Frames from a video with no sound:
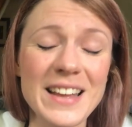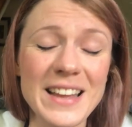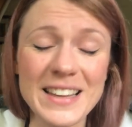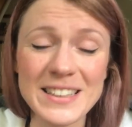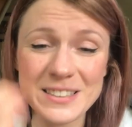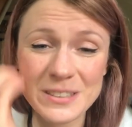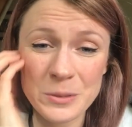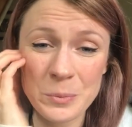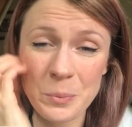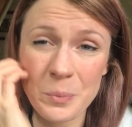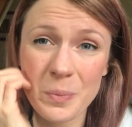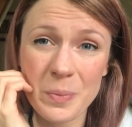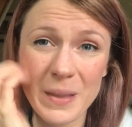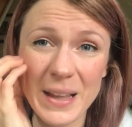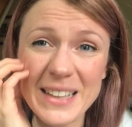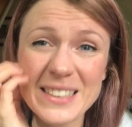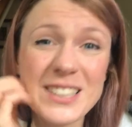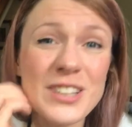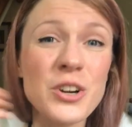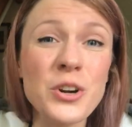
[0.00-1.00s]
It's
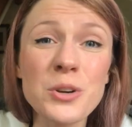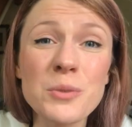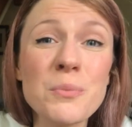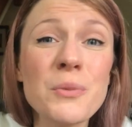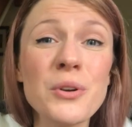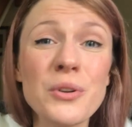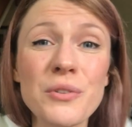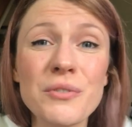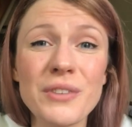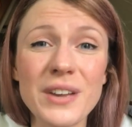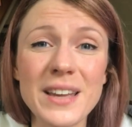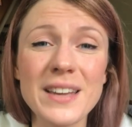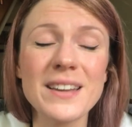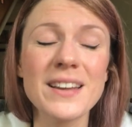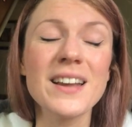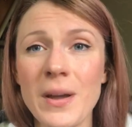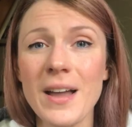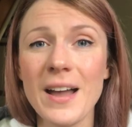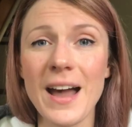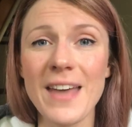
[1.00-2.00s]
it's a good movie.
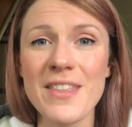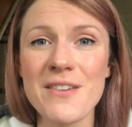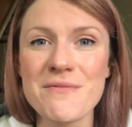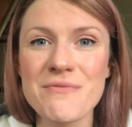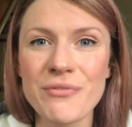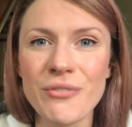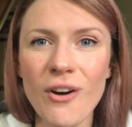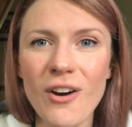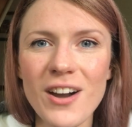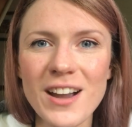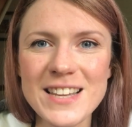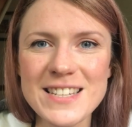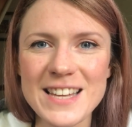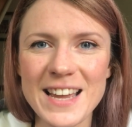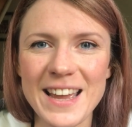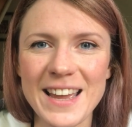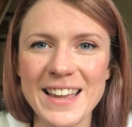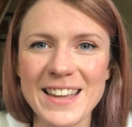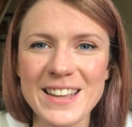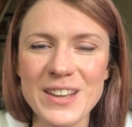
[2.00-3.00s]
And then
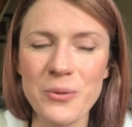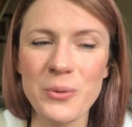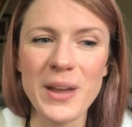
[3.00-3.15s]
Friday,